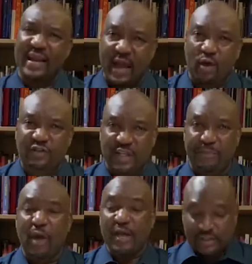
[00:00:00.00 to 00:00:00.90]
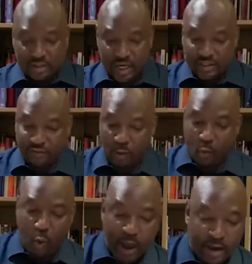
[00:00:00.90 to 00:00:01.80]
Lack of sleep, stress
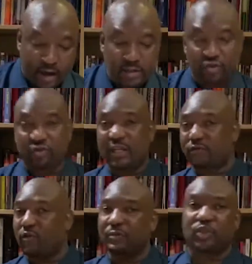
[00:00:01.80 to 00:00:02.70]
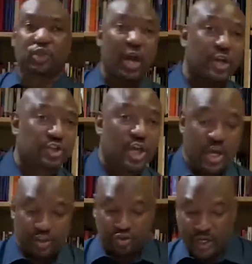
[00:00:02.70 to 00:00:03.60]
from work, stress from church,
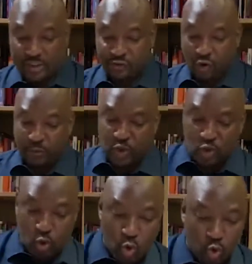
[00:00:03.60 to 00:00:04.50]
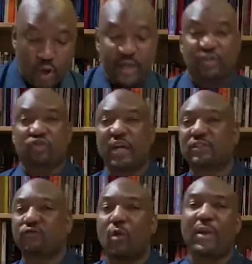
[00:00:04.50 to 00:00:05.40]
stress from school,
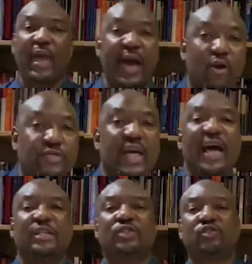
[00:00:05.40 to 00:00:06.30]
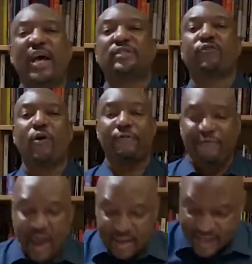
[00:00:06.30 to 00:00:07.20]
stress from health, stress
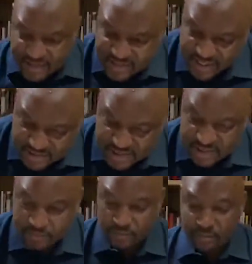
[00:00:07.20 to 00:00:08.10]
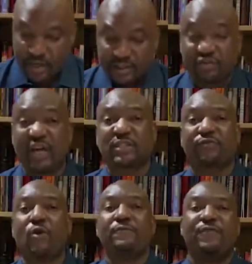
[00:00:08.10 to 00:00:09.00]
from finances,
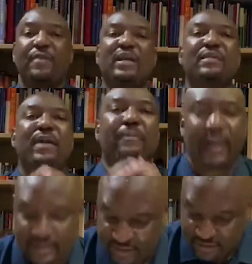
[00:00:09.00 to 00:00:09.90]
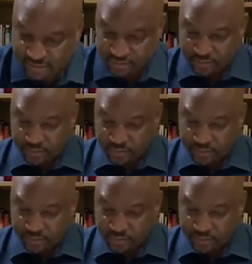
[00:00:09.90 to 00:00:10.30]
stress from family members,